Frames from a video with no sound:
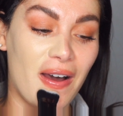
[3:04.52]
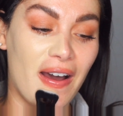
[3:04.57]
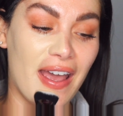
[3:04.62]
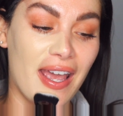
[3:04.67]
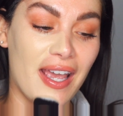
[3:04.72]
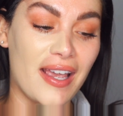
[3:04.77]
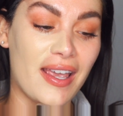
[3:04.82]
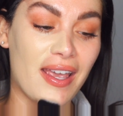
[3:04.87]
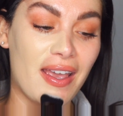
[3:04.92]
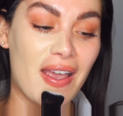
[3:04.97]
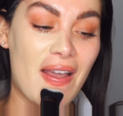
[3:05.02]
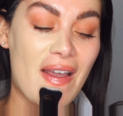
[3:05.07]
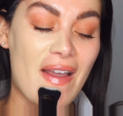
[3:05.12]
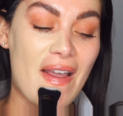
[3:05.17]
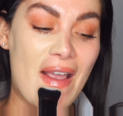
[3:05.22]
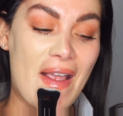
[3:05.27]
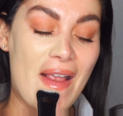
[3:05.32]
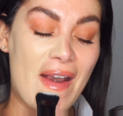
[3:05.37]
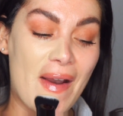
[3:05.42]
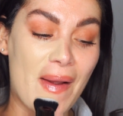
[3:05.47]
like,
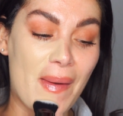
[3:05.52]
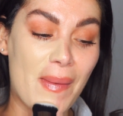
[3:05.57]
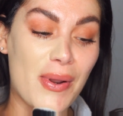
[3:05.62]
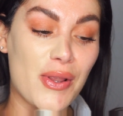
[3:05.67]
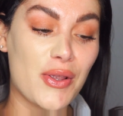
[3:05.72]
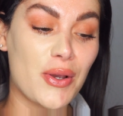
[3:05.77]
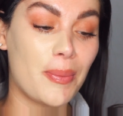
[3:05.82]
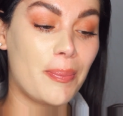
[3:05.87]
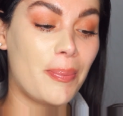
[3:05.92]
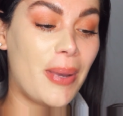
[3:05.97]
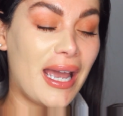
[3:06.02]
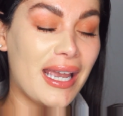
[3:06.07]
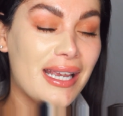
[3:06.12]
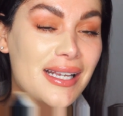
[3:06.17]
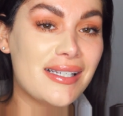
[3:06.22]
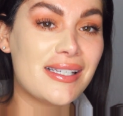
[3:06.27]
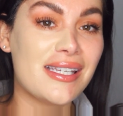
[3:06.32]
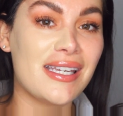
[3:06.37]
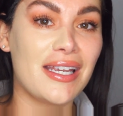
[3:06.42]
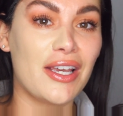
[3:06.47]
you know when you're
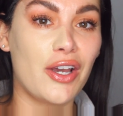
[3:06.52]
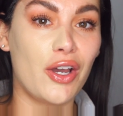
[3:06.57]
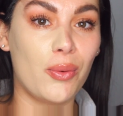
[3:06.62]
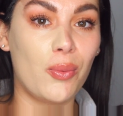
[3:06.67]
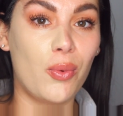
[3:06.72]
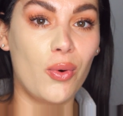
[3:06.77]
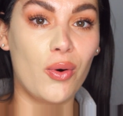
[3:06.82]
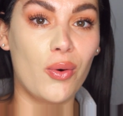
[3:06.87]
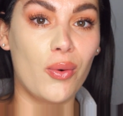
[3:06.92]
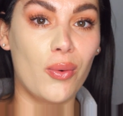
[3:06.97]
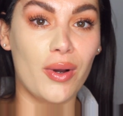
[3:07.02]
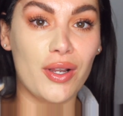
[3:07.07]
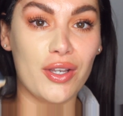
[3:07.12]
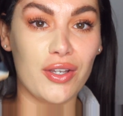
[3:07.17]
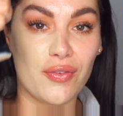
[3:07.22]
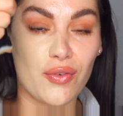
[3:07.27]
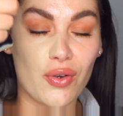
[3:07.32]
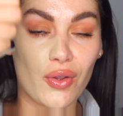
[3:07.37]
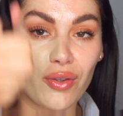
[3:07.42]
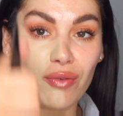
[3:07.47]
painting a wall and
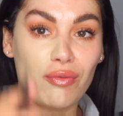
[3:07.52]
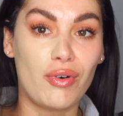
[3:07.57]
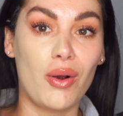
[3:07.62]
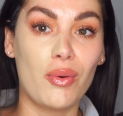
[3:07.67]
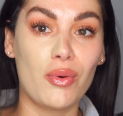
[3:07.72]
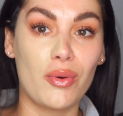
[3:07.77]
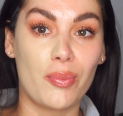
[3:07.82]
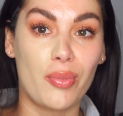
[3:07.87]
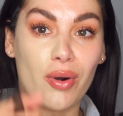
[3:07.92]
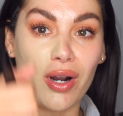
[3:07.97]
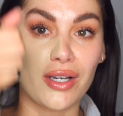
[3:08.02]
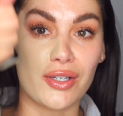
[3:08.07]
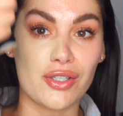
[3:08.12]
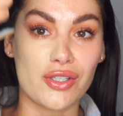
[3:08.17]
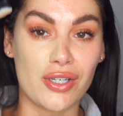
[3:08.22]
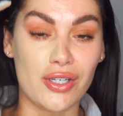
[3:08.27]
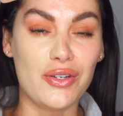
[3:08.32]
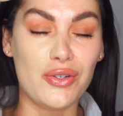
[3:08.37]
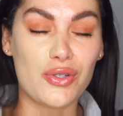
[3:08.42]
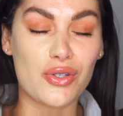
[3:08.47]
you've got the roller
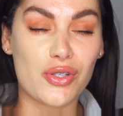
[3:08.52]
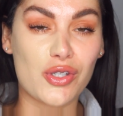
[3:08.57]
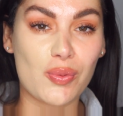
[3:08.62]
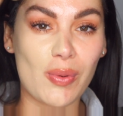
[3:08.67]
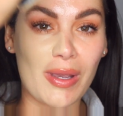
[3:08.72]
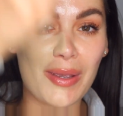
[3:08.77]
brush and you just